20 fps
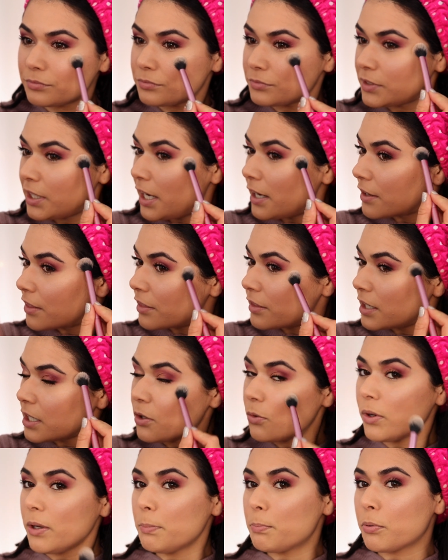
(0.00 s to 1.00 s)
Yeah, I
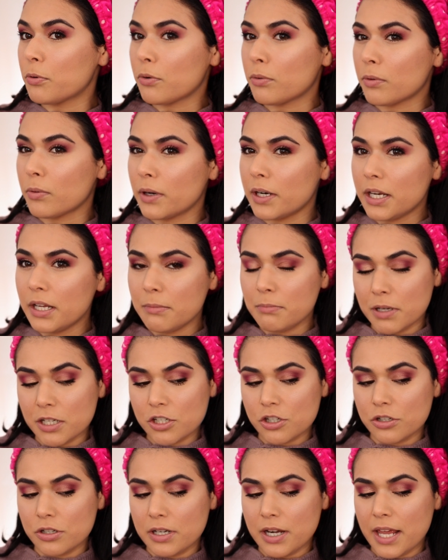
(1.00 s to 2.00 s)
think we pretty
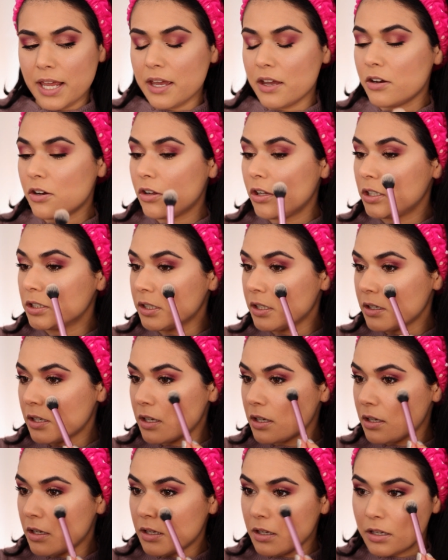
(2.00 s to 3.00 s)
much nailed
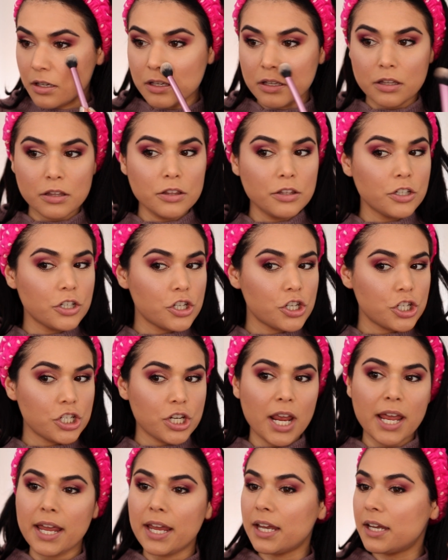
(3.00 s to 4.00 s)
the
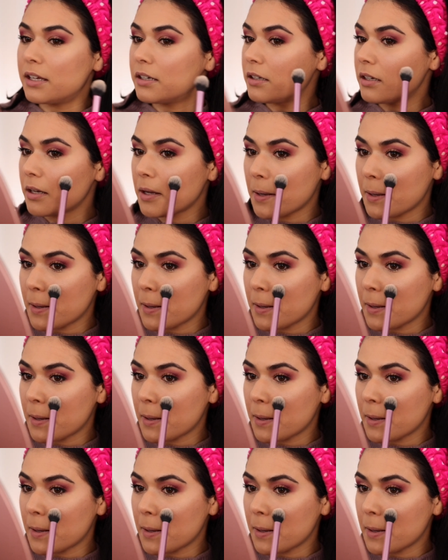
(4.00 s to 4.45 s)
shade.